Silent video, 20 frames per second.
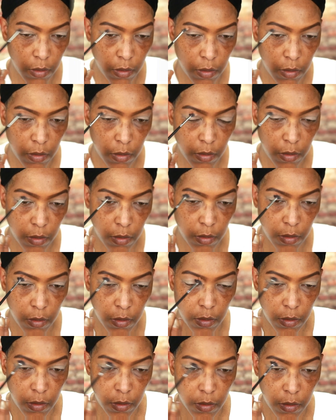
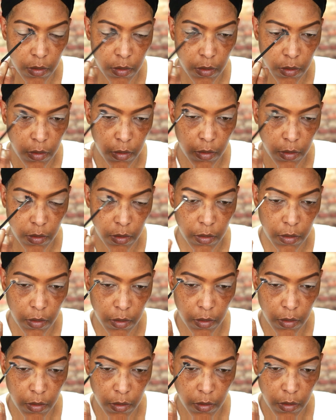
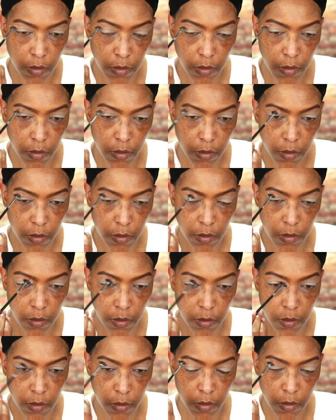
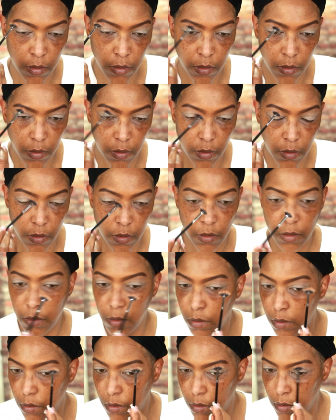
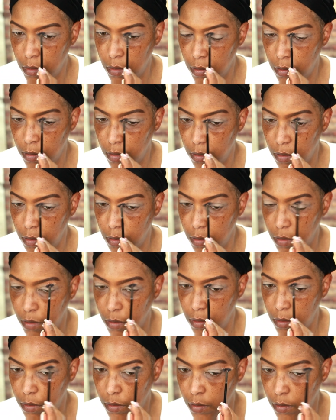
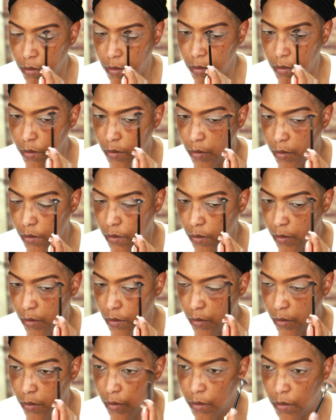
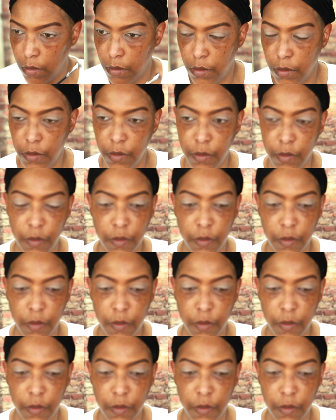Nobody speaks.